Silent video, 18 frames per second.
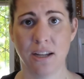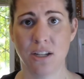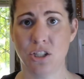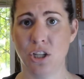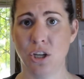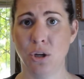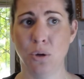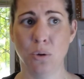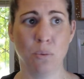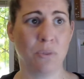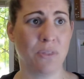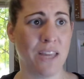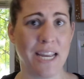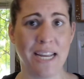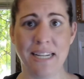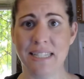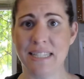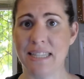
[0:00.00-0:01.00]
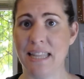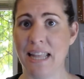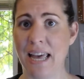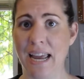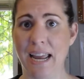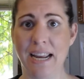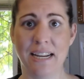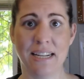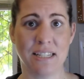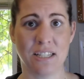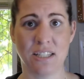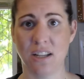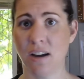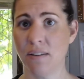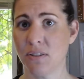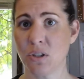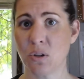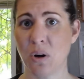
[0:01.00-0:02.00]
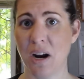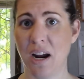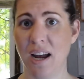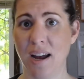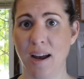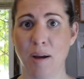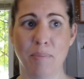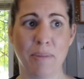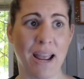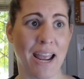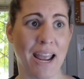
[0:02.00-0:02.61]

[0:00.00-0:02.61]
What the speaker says: So things like soft scrub